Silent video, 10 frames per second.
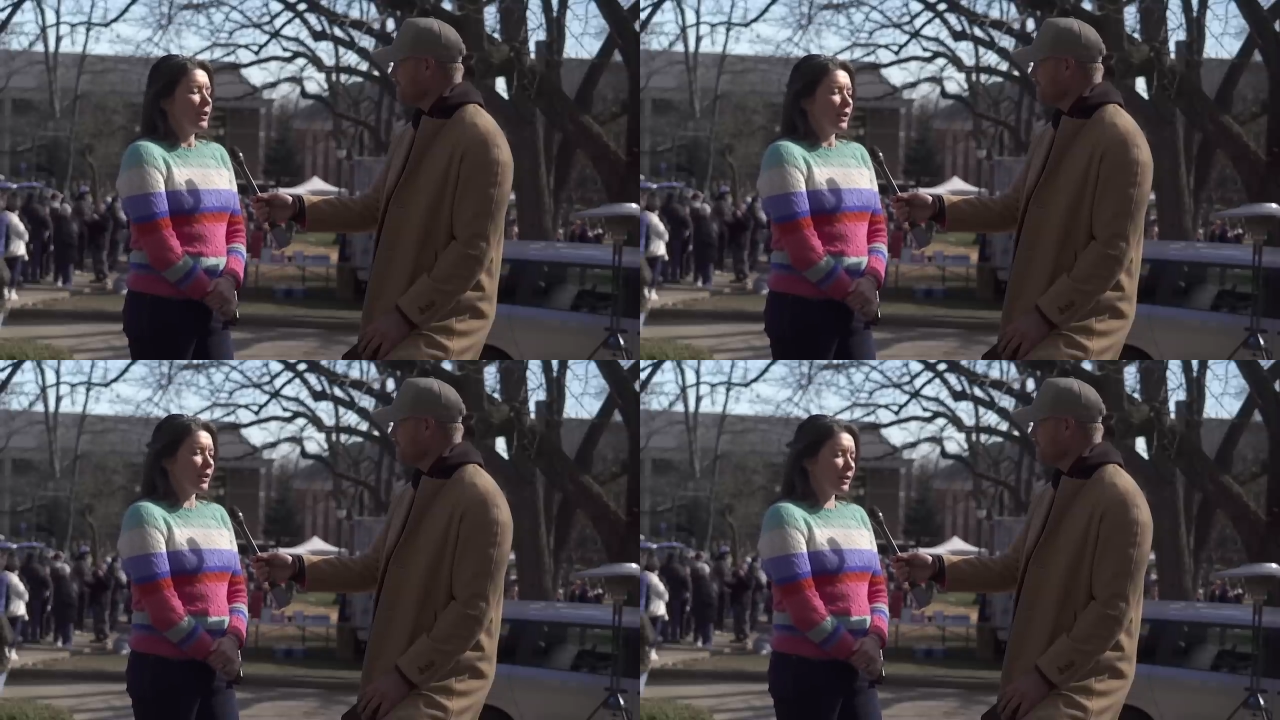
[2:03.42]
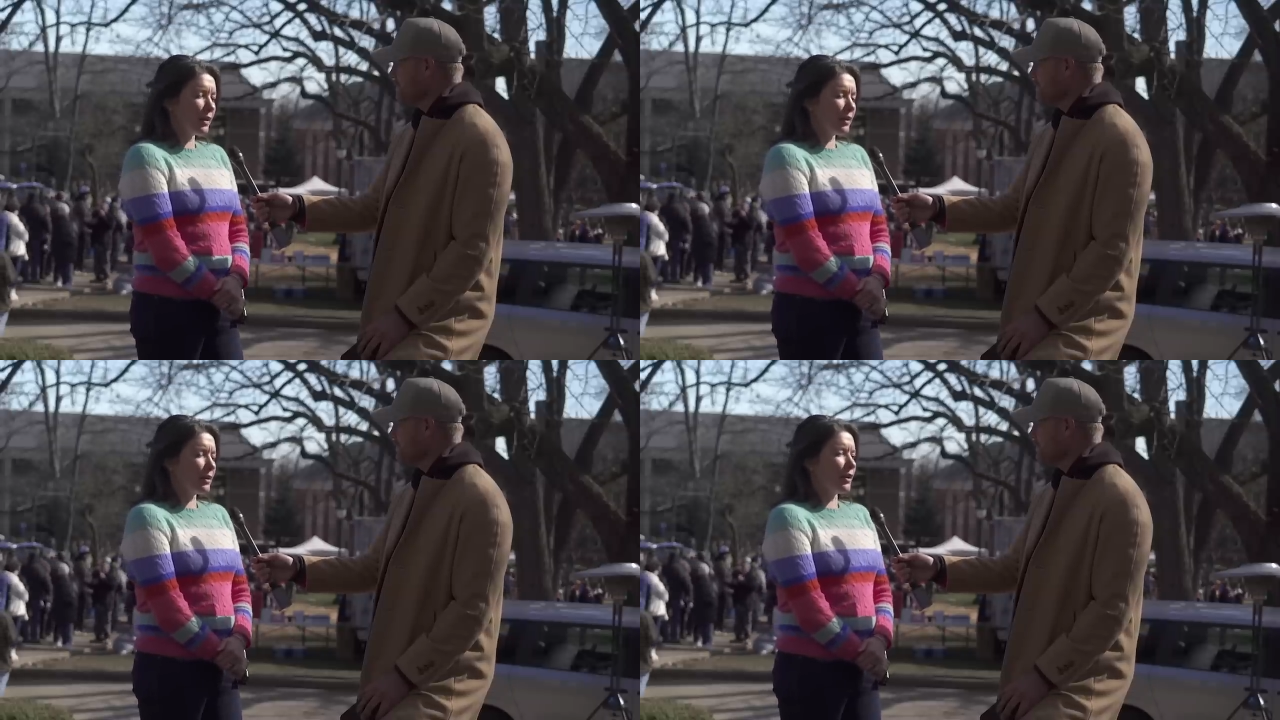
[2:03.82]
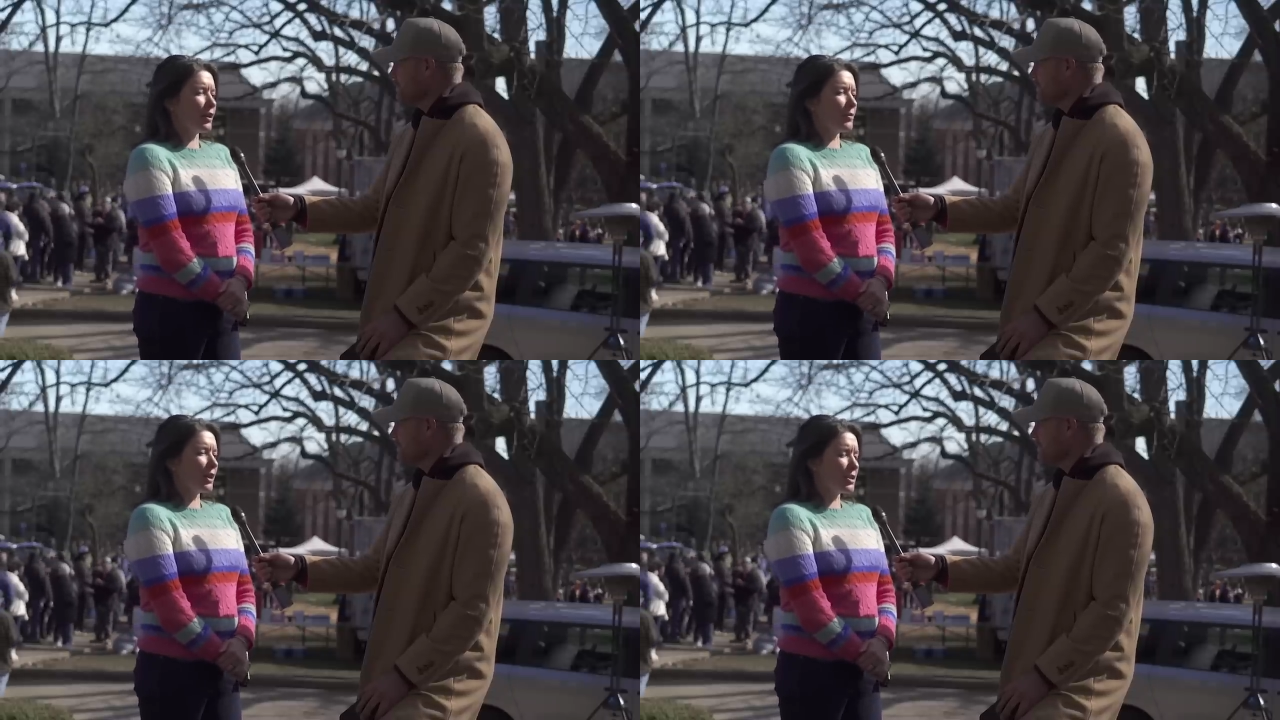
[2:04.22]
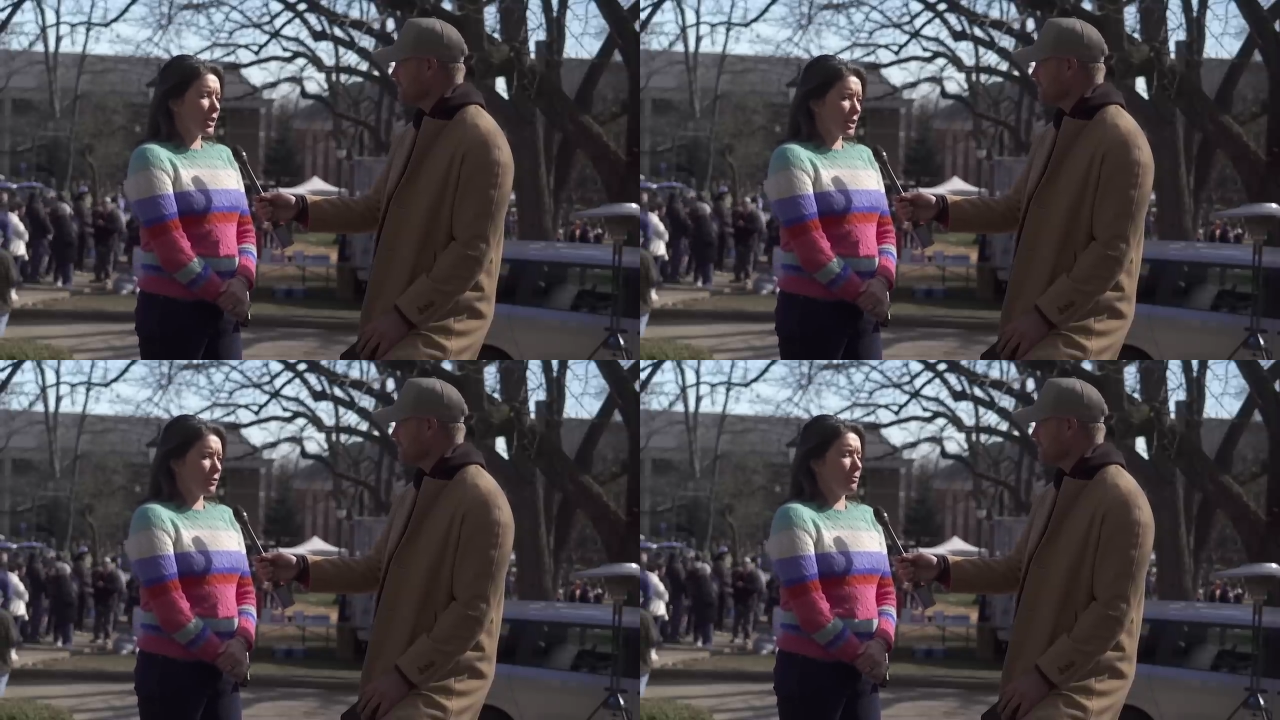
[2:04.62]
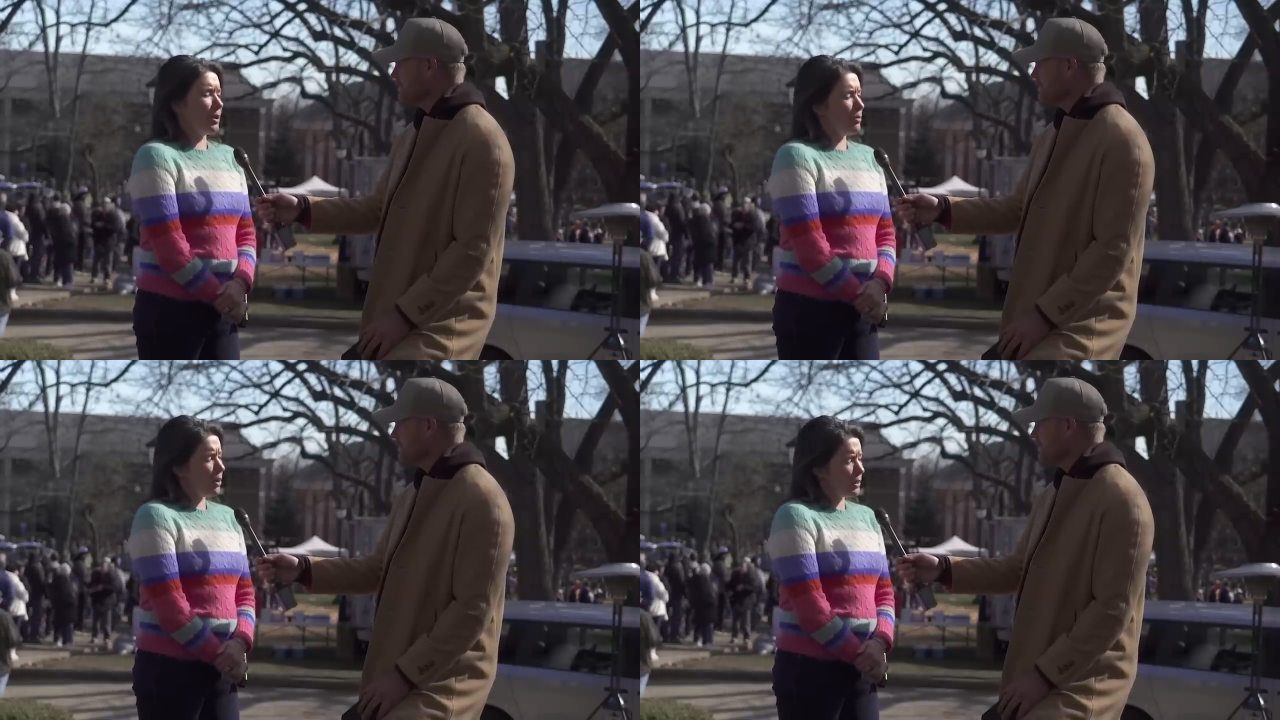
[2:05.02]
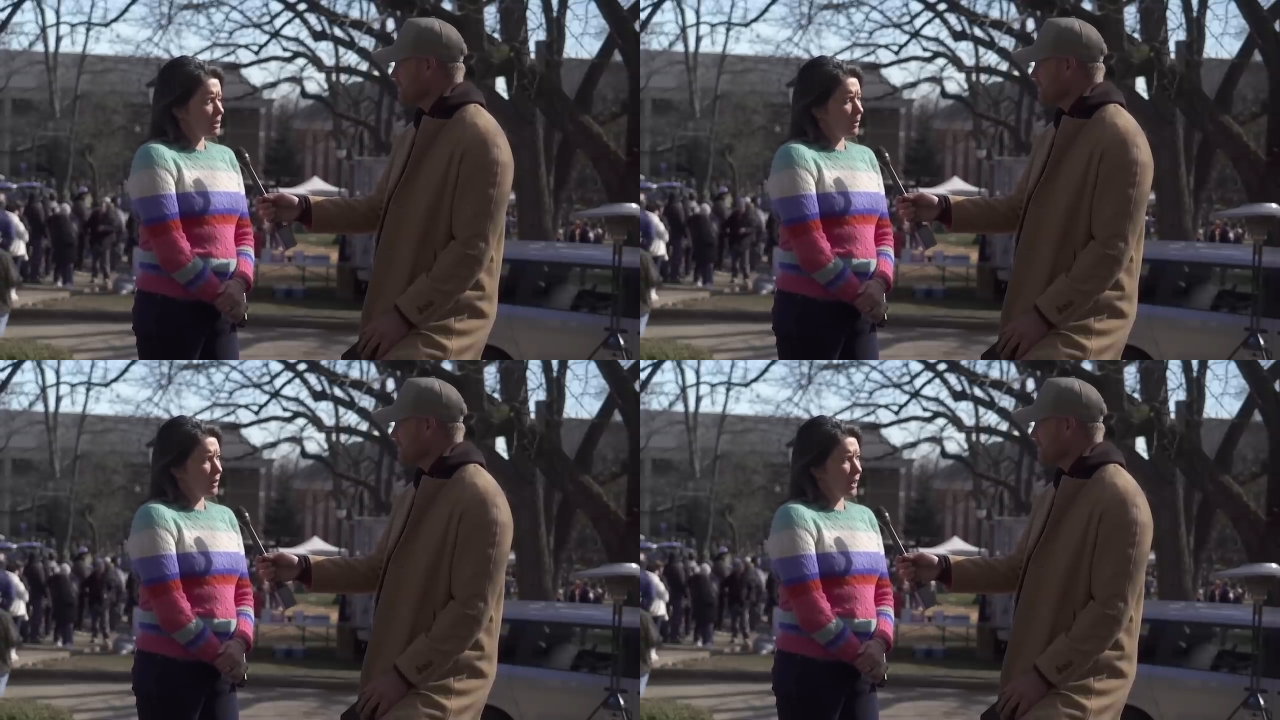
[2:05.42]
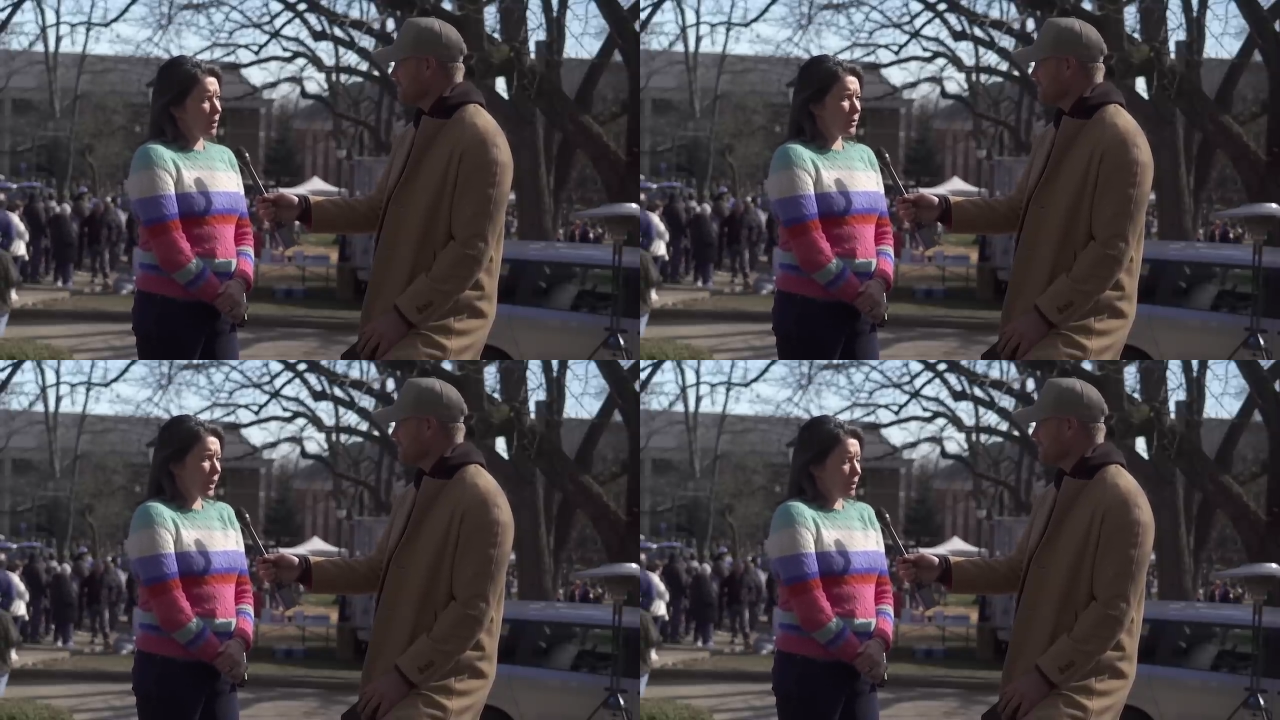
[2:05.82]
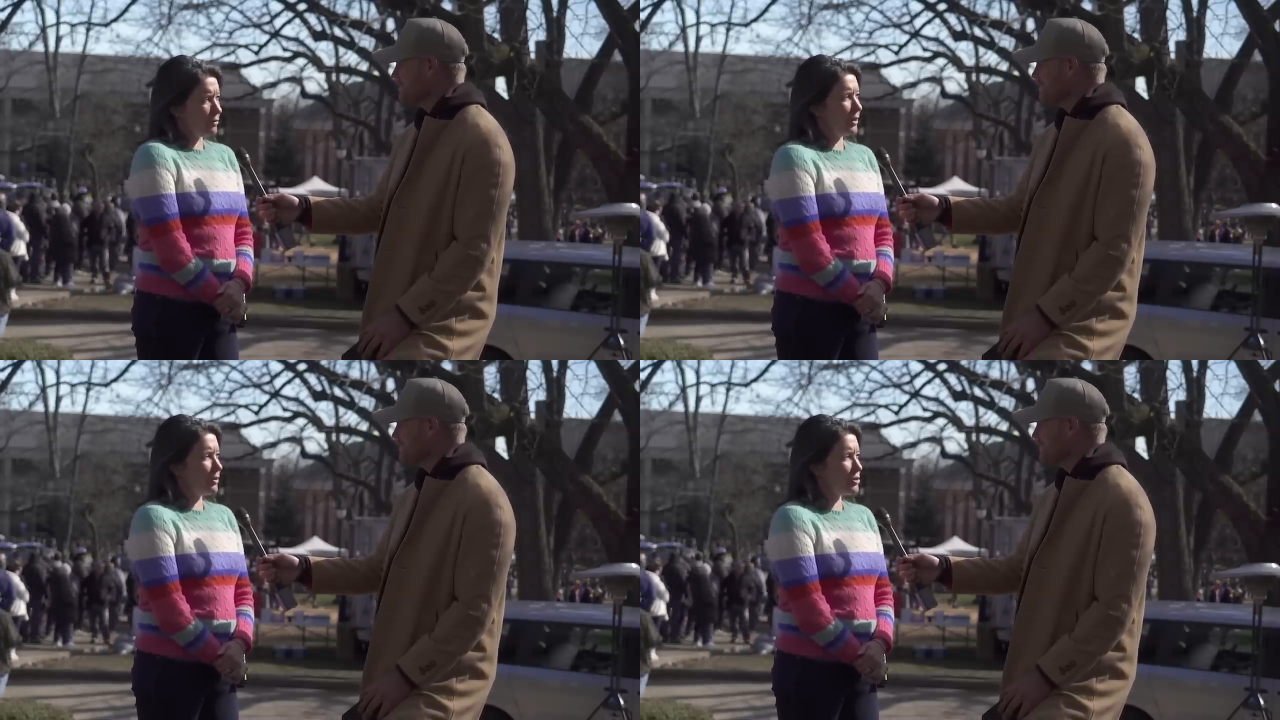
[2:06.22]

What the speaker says: And then I got a text from my boss about an hour and a half later.